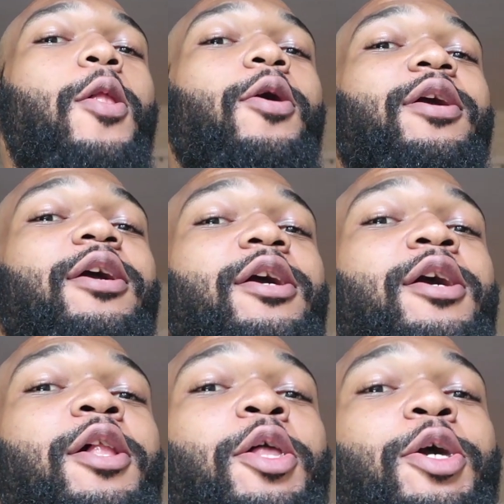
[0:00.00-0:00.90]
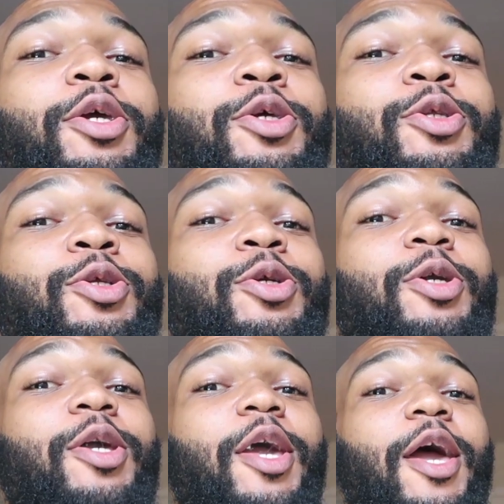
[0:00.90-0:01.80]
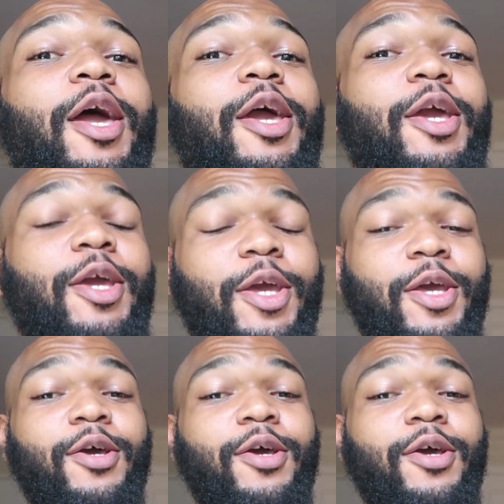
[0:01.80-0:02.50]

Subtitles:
Looking clean, hey.